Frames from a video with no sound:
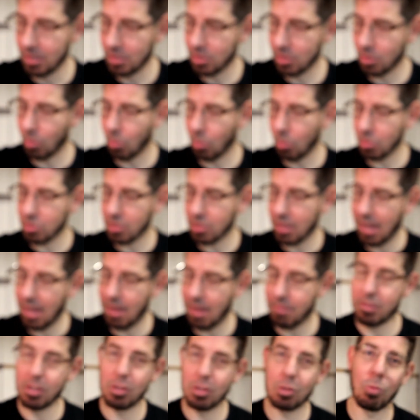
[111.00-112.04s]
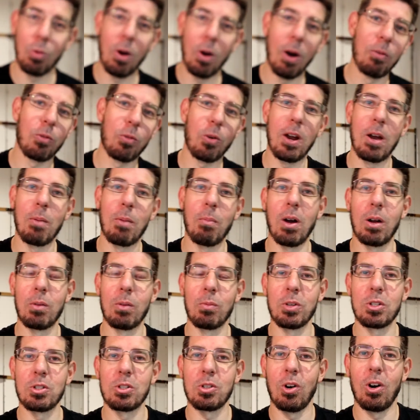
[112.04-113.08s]
You also have the 12 gram one,
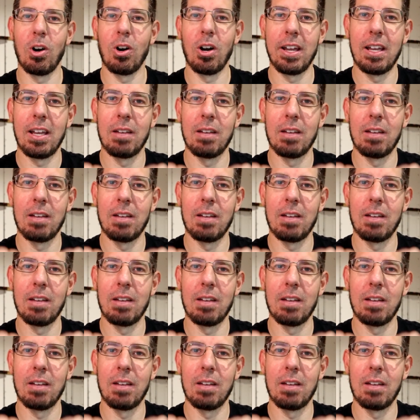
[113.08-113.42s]
which I